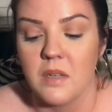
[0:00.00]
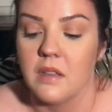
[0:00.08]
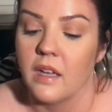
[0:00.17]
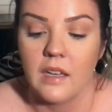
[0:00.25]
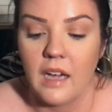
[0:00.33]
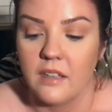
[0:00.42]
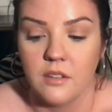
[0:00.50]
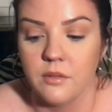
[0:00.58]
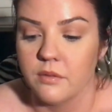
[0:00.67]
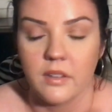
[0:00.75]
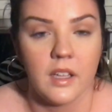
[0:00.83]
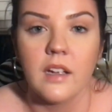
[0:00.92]
me. I
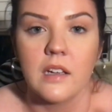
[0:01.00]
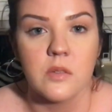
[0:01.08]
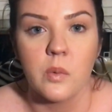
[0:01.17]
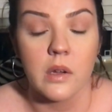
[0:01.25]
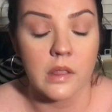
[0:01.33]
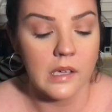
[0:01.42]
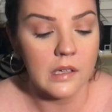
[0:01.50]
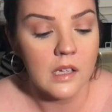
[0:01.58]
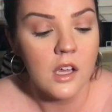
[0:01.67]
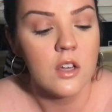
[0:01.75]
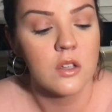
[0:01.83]
don't think it's worth it.